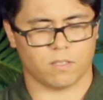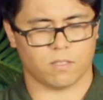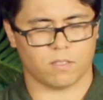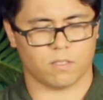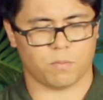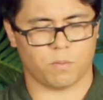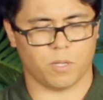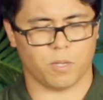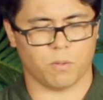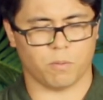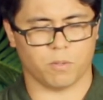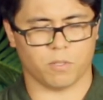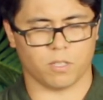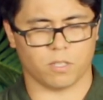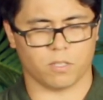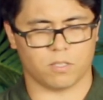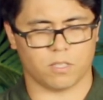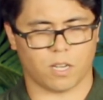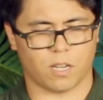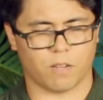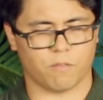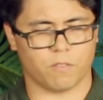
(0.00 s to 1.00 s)
and to be able to
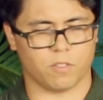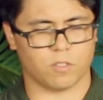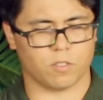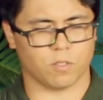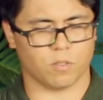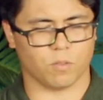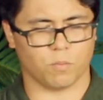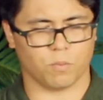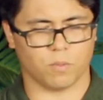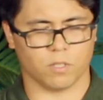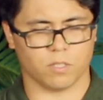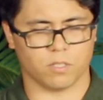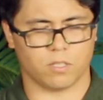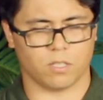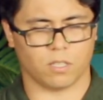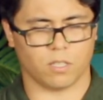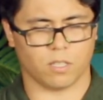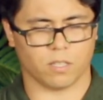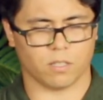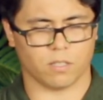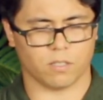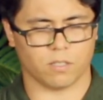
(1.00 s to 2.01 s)
dive into the Word
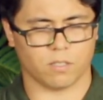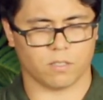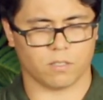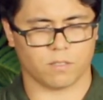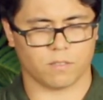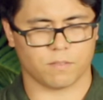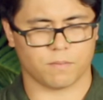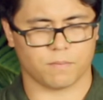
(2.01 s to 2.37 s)
together.